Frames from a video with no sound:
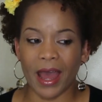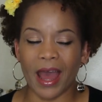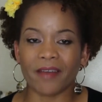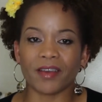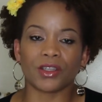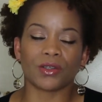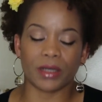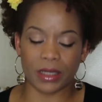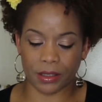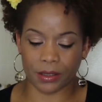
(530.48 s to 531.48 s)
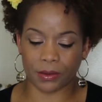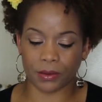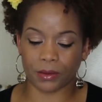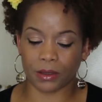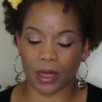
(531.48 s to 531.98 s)
Having too
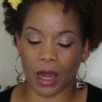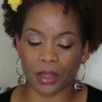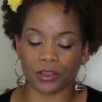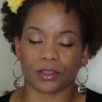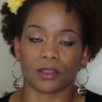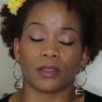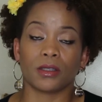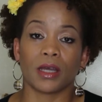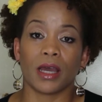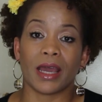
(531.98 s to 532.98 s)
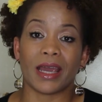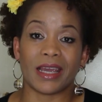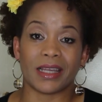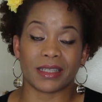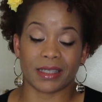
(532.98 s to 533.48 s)
little hydrogen
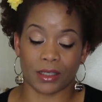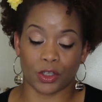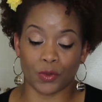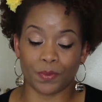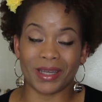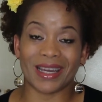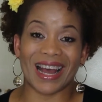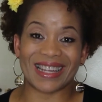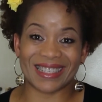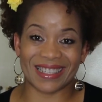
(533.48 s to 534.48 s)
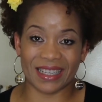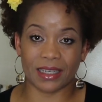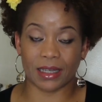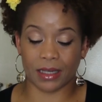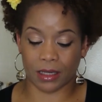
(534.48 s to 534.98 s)
is to be
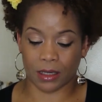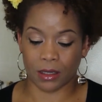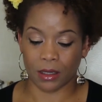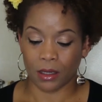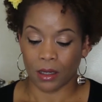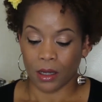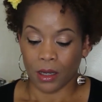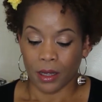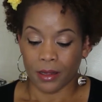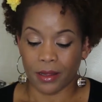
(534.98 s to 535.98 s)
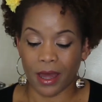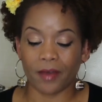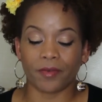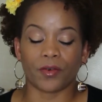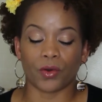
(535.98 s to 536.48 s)
acidic.
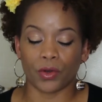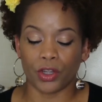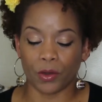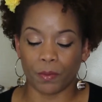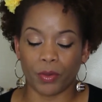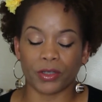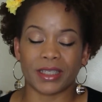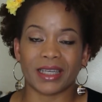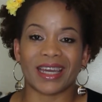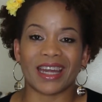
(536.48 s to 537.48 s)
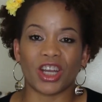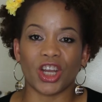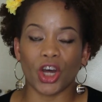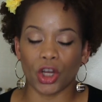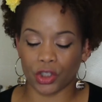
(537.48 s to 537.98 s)
Therefore, your body
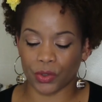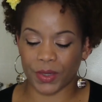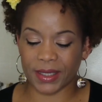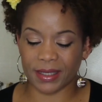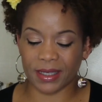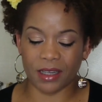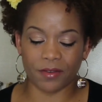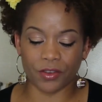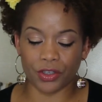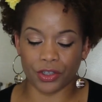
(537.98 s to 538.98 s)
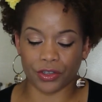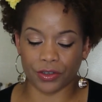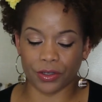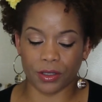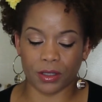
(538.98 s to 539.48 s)
cannot receive
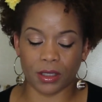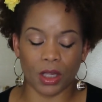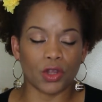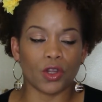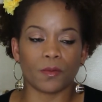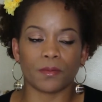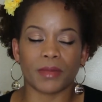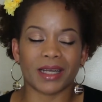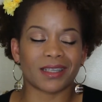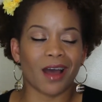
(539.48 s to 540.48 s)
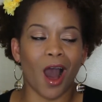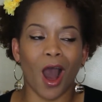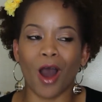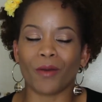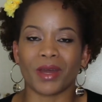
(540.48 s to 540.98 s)
nutrients no matter
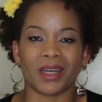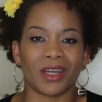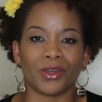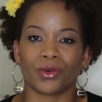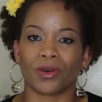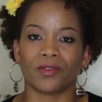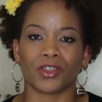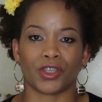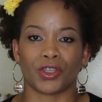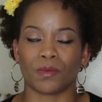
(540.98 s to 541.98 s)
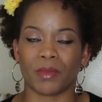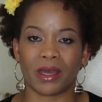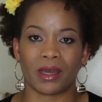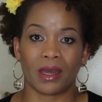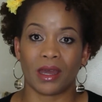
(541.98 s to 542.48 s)
how many you're consuming.